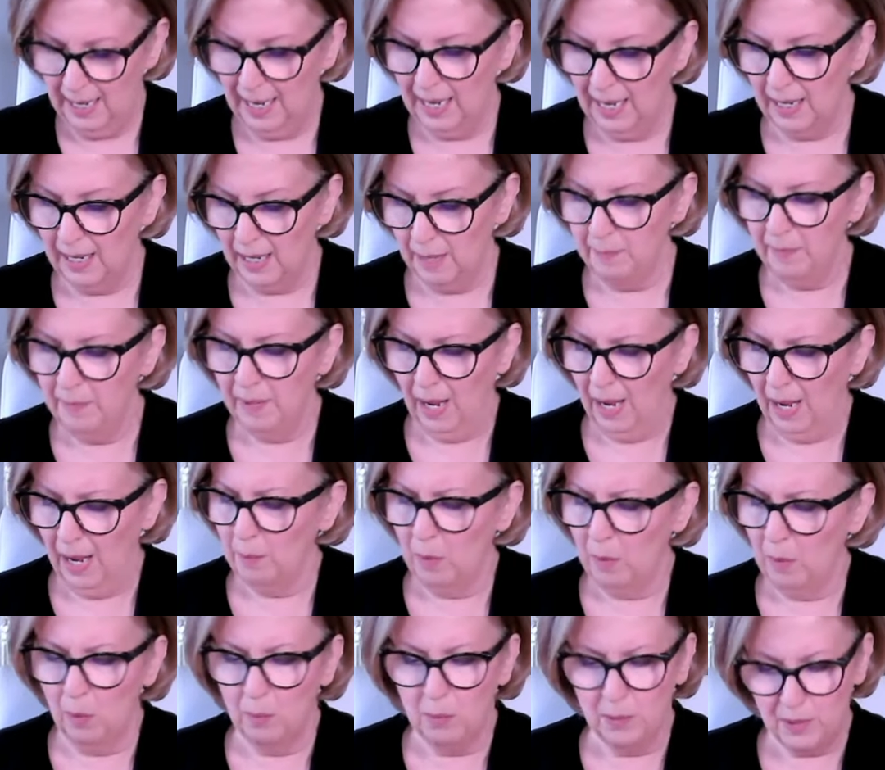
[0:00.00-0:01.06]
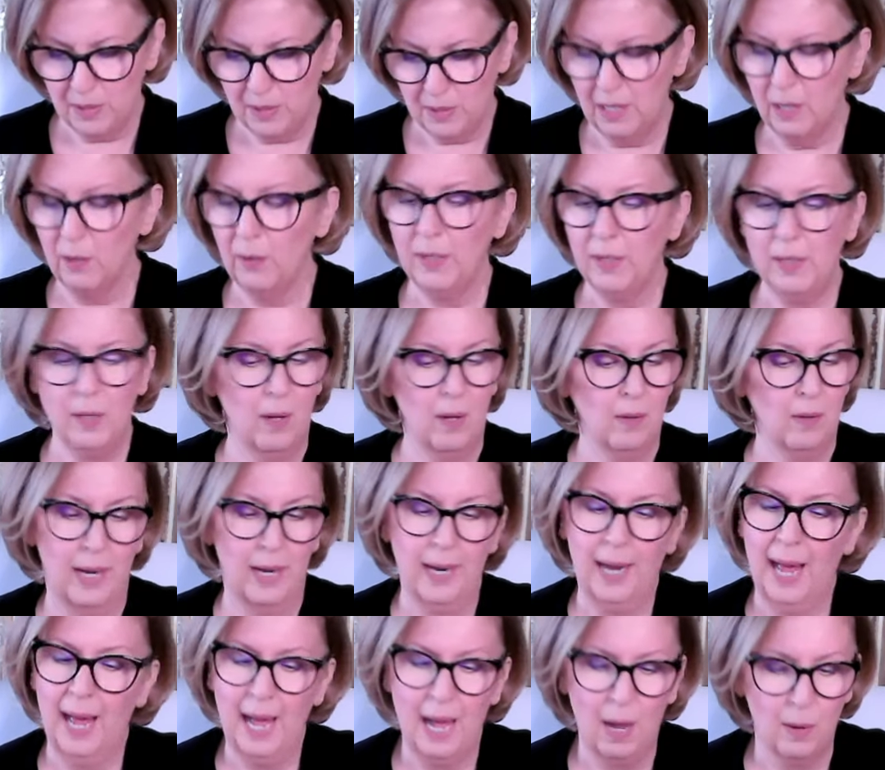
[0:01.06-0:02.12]
And I'm, I'm almost hearing,
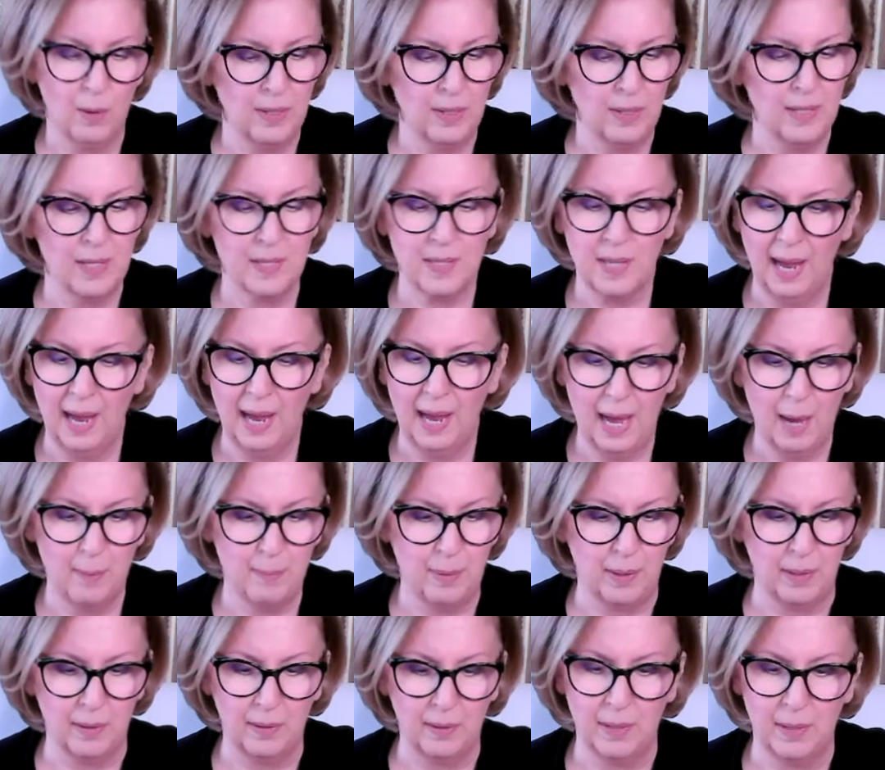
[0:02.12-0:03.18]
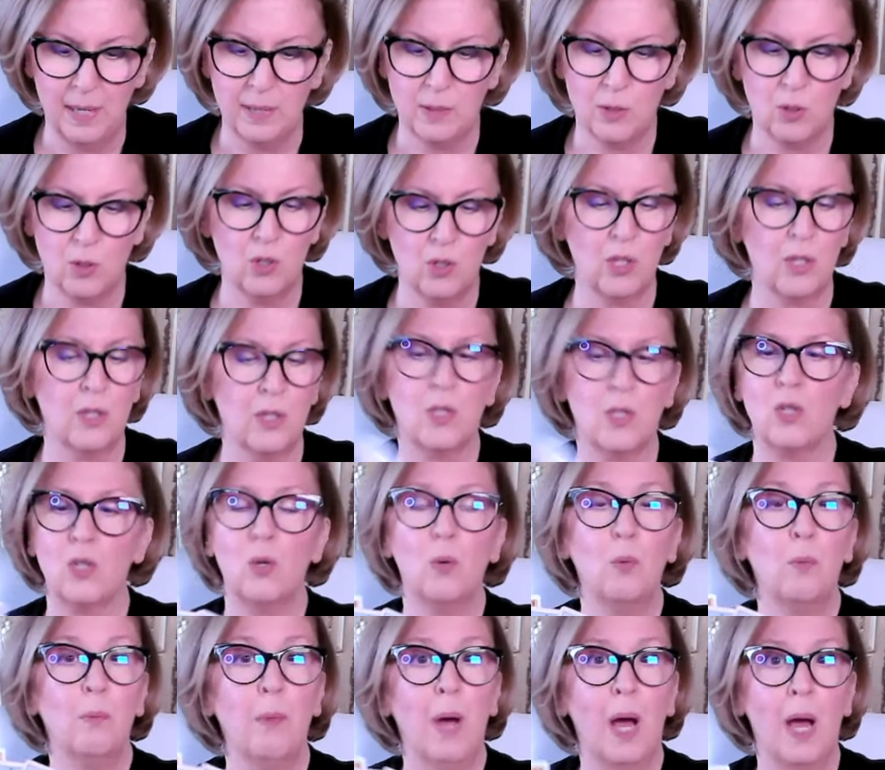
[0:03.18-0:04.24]
like, how did this happen? It's just
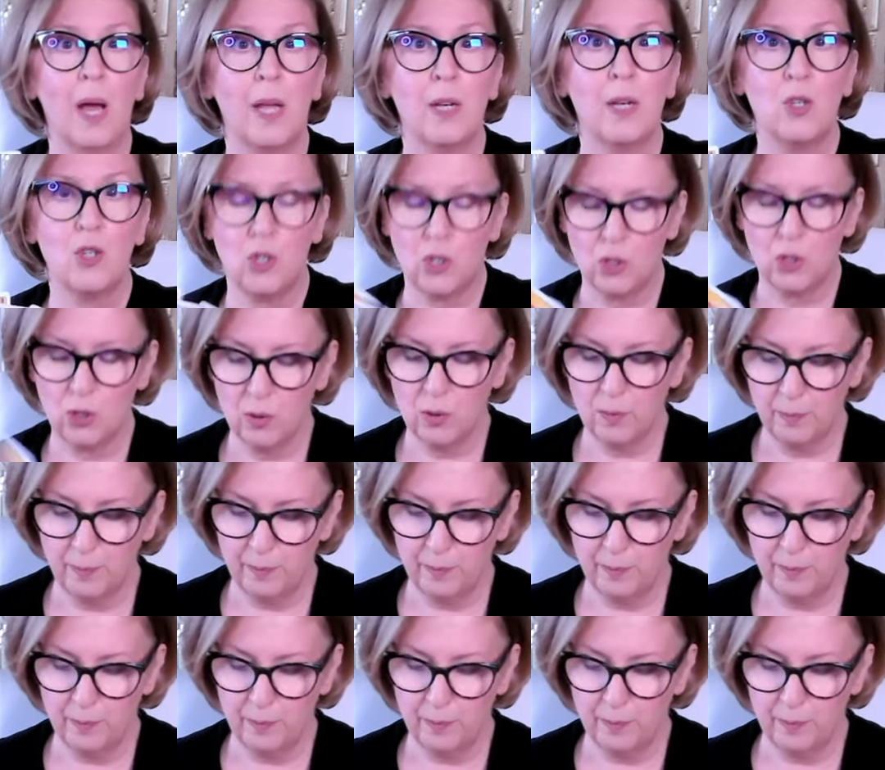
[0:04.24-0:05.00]
too much.